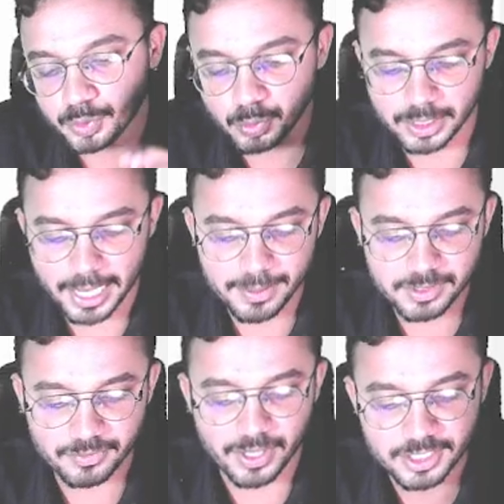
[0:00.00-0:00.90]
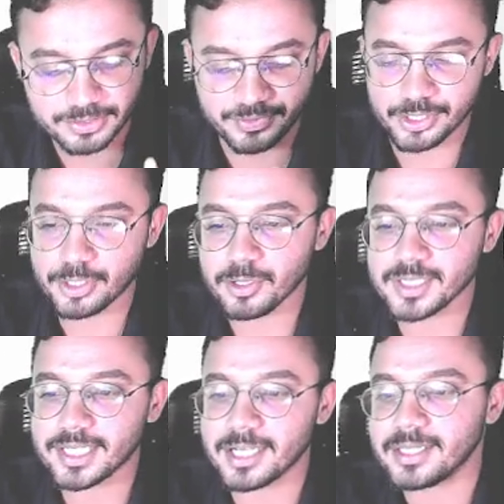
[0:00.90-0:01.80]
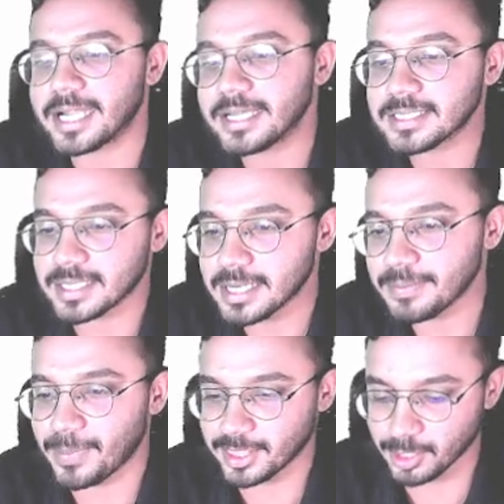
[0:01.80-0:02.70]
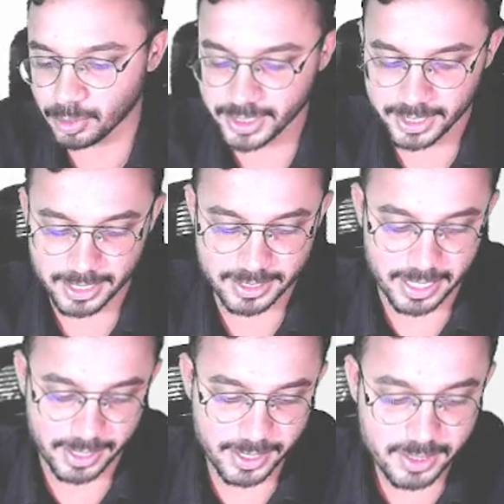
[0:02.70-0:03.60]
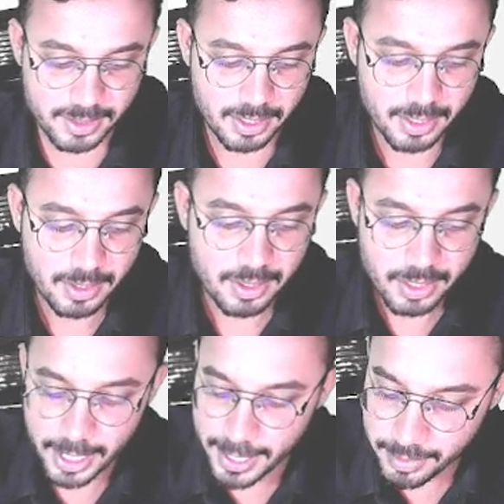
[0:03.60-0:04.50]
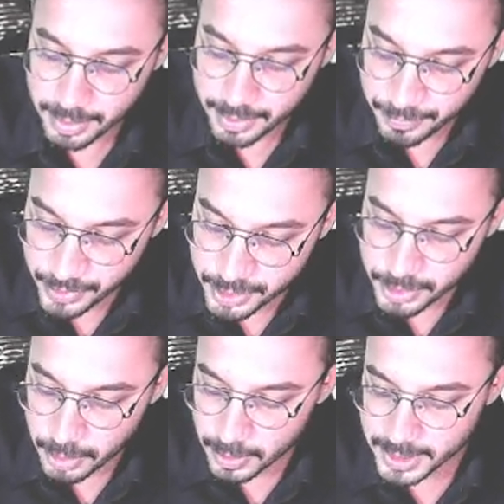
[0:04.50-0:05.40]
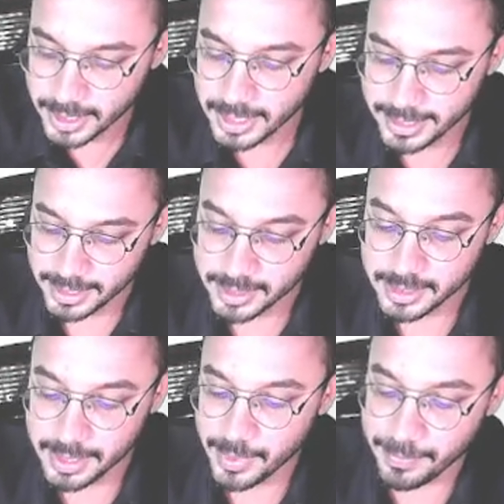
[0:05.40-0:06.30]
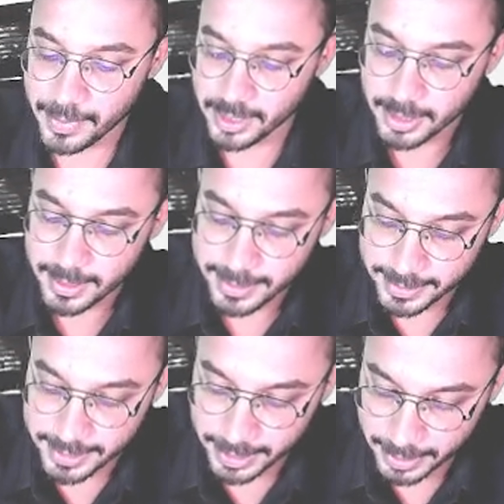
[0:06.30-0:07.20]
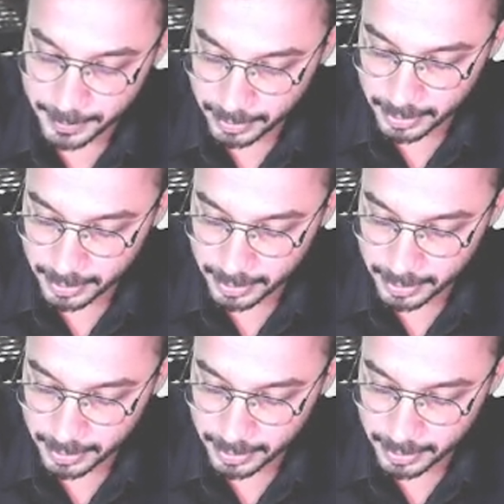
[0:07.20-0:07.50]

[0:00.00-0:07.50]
two types. One is physiological jaundice and pathological jaundice. And physiological jaundice, remember, they